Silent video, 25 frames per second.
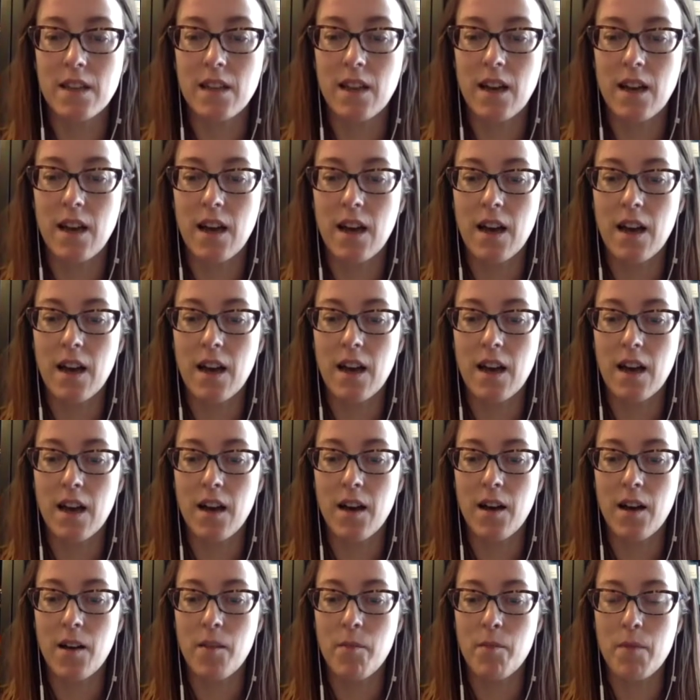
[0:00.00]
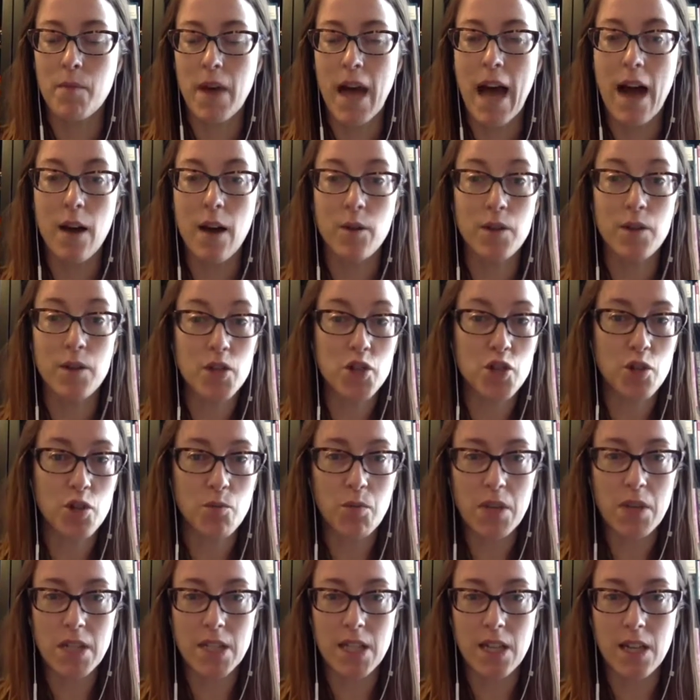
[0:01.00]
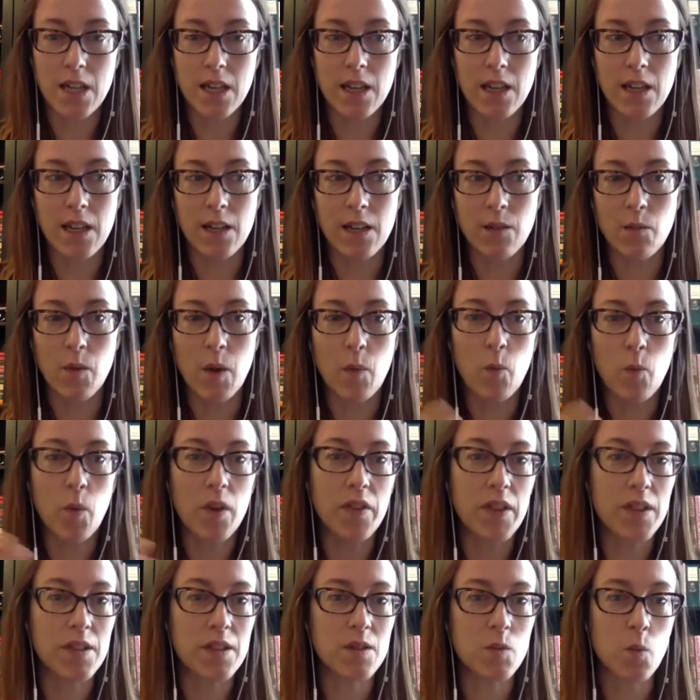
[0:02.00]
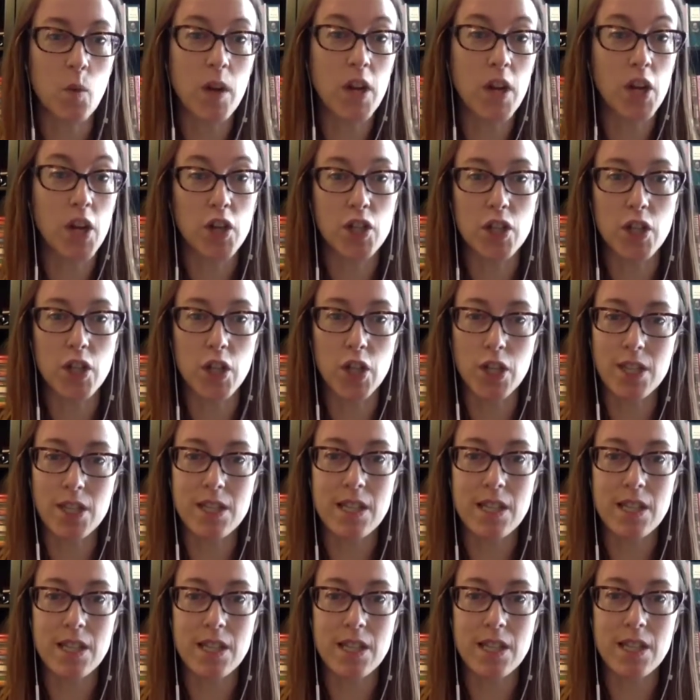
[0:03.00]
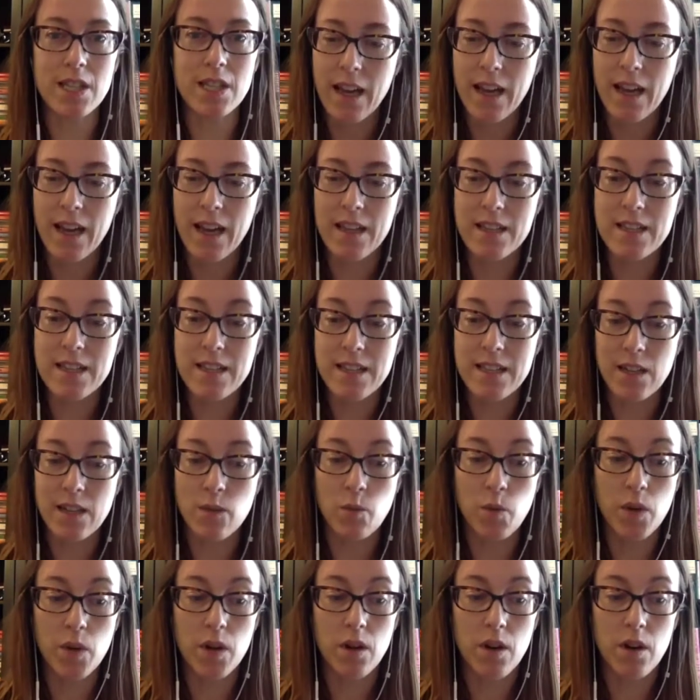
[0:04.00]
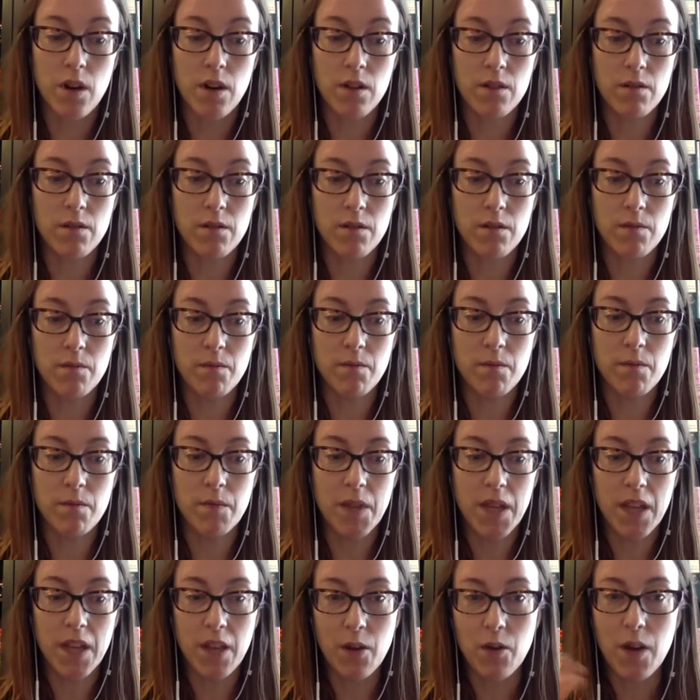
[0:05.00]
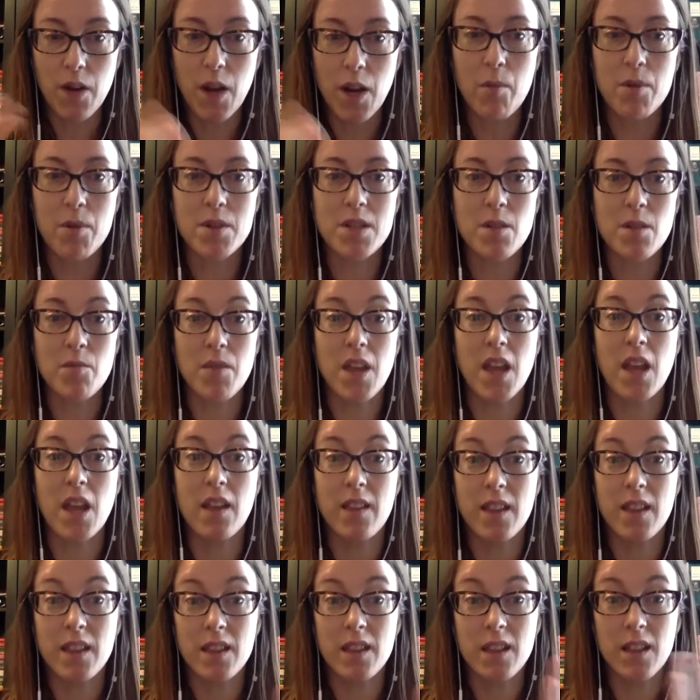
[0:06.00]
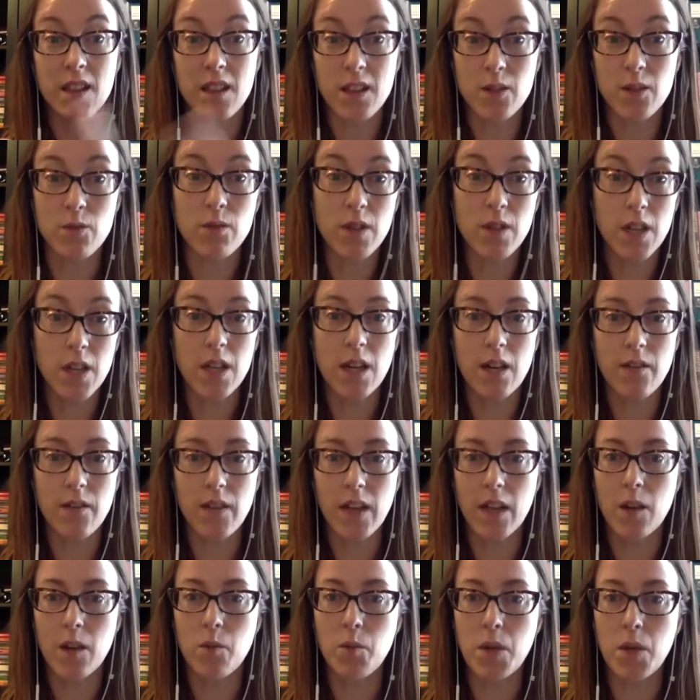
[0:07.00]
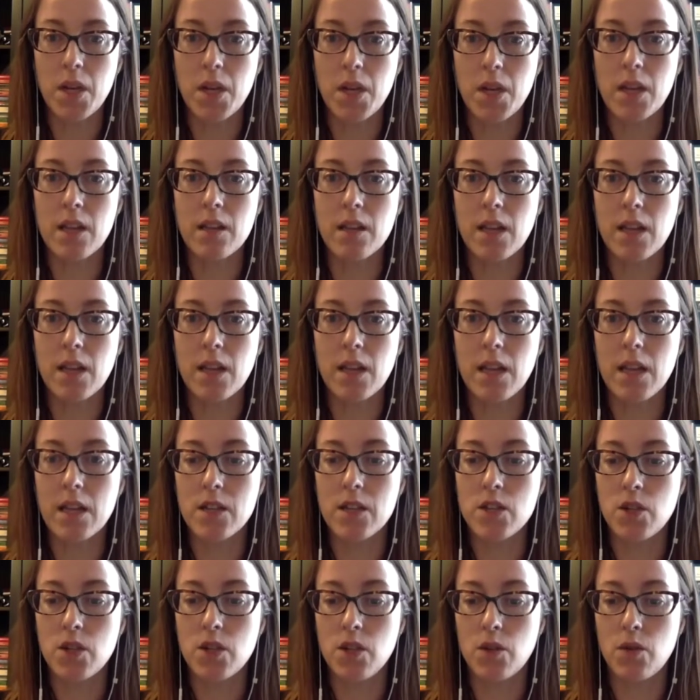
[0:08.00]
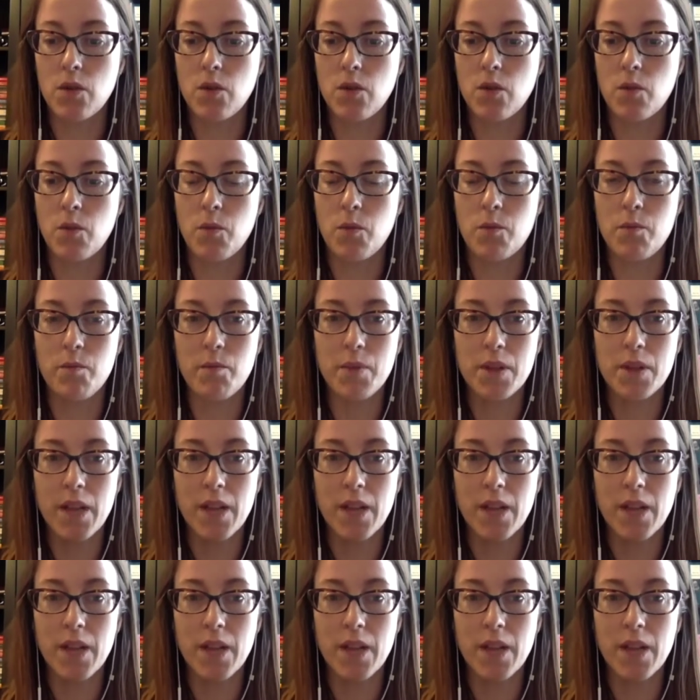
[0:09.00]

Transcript: how this should be done and what good looks like. Instead, we're hearing about something and then literally diving in immediately to play